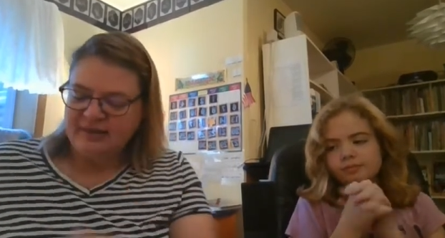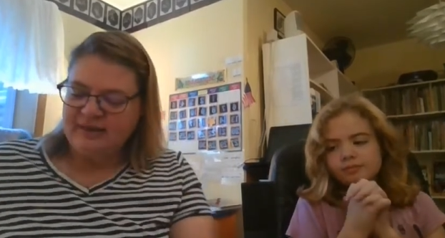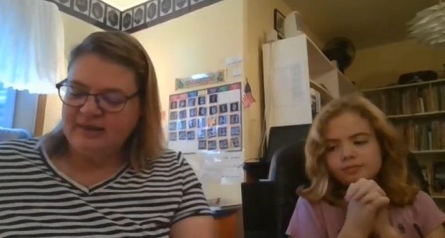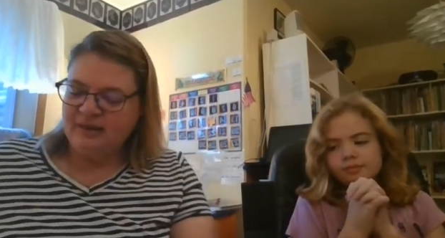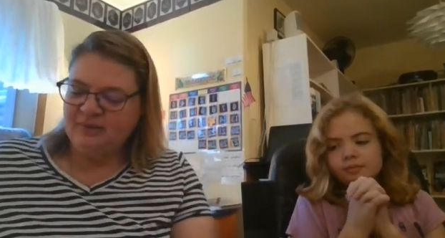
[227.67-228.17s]

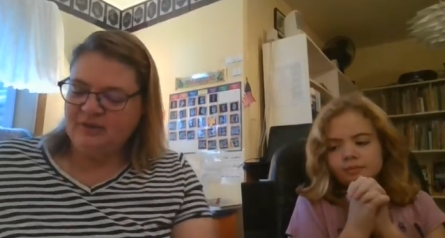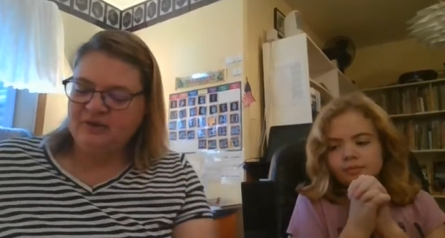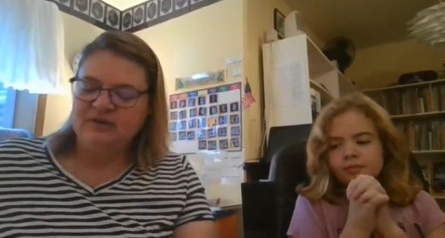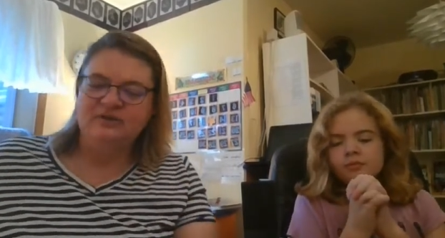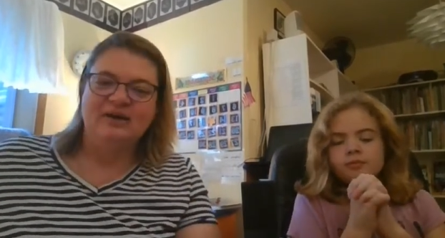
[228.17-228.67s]
Speaker 1: now we're going
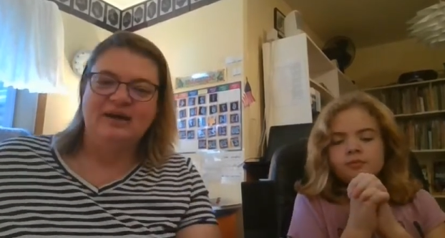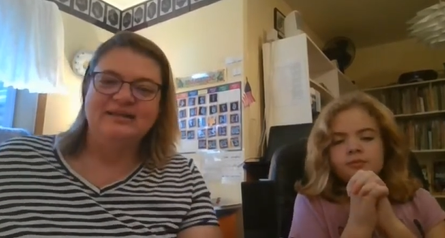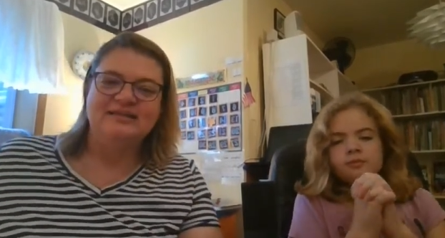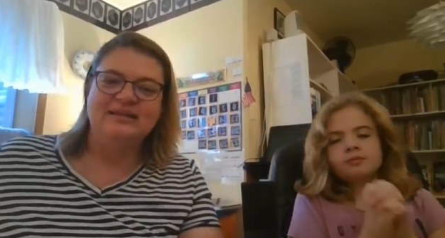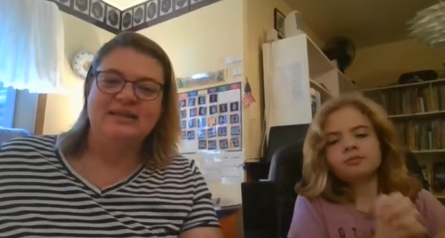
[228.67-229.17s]
to do
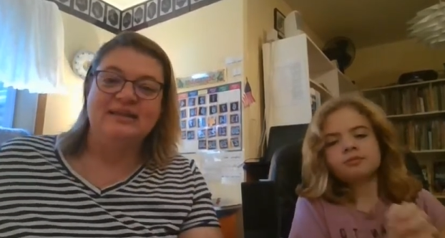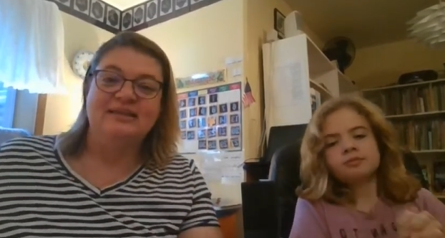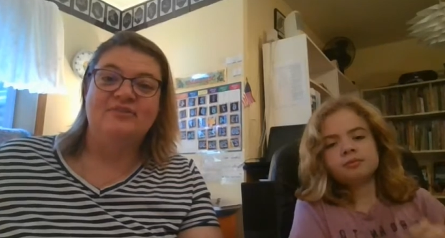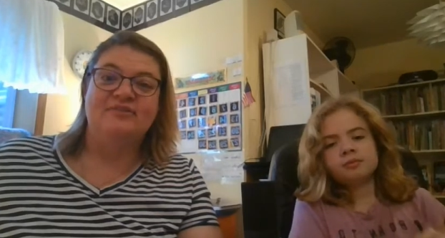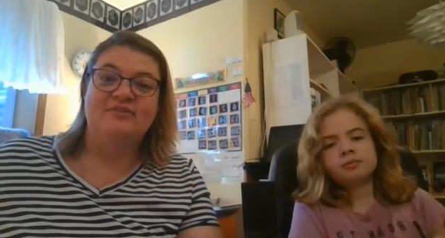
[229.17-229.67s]
isolate
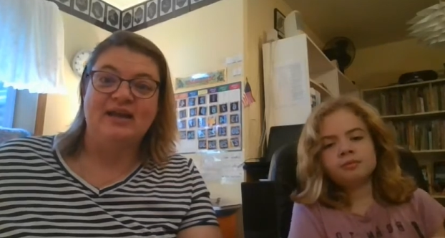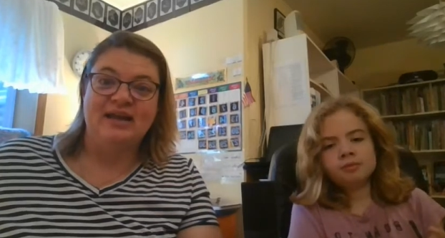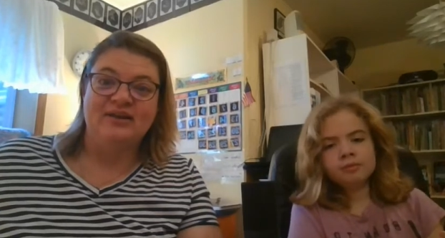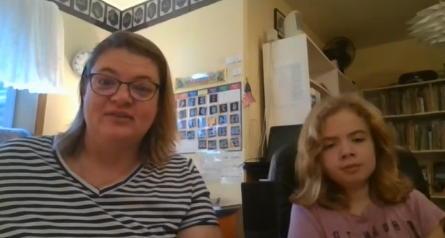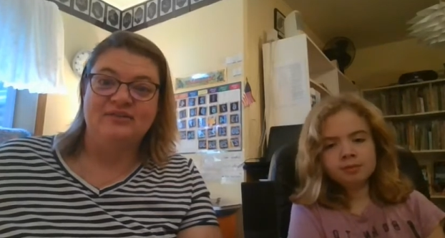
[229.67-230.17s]
the
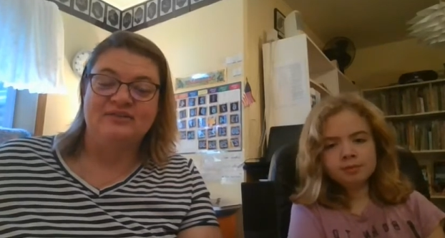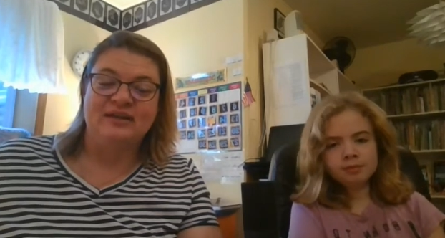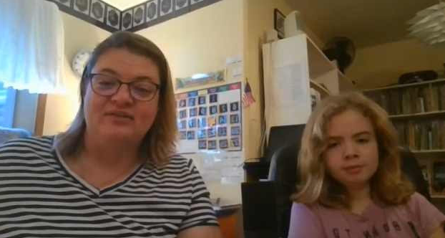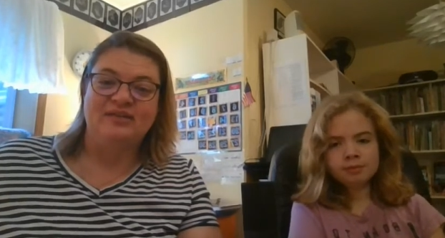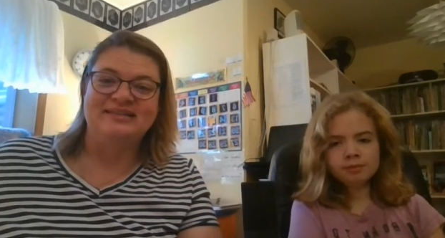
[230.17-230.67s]
final
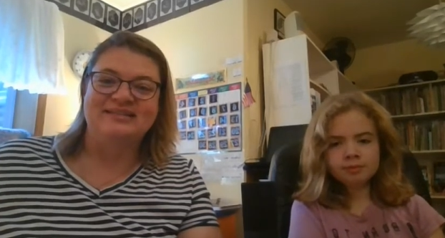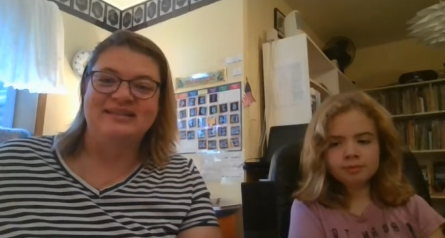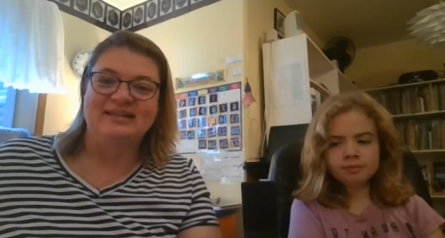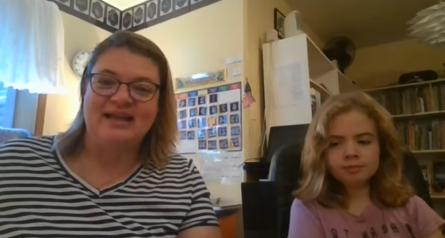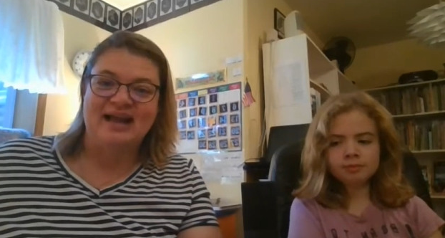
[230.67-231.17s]
sound. That's
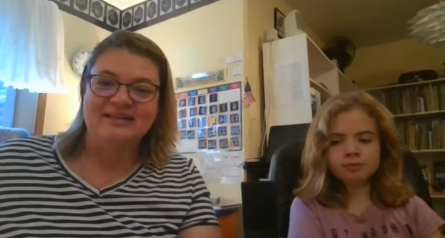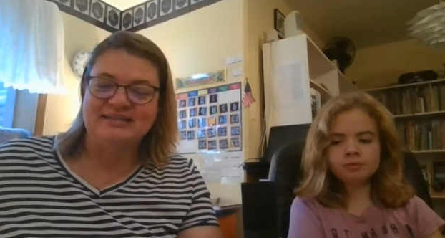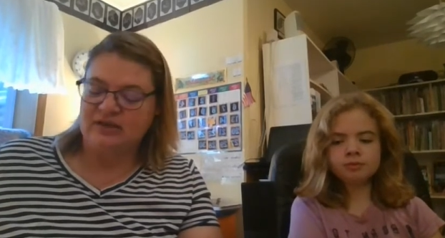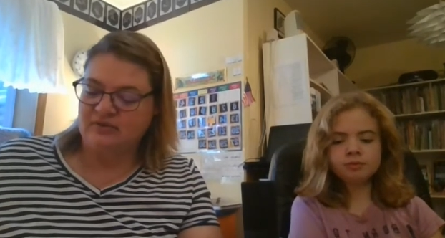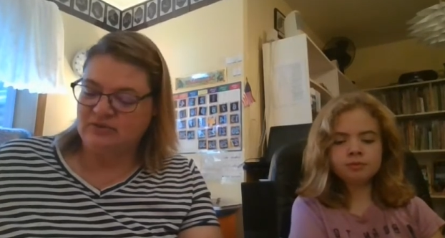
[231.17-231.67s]
the
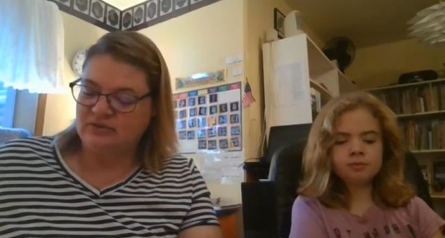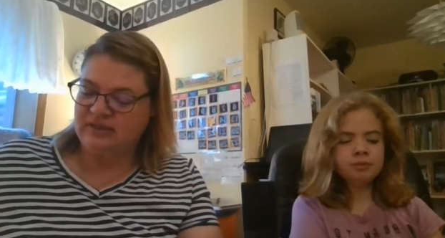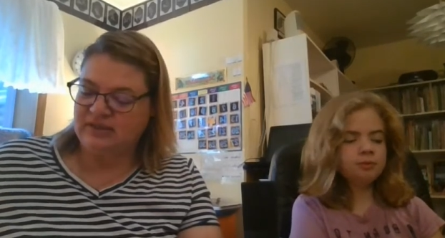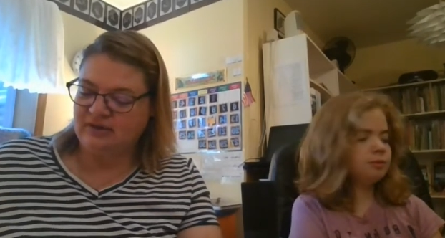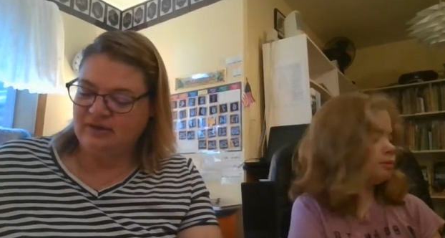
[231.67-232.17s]
last sound you
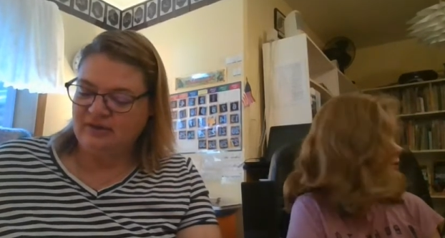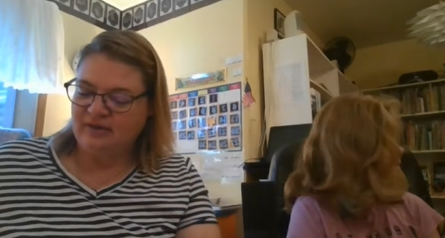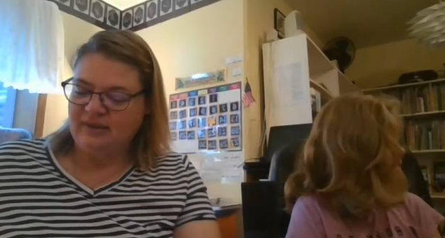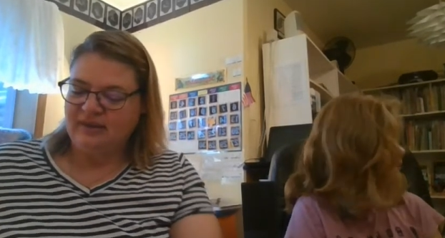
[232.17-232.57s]
hear.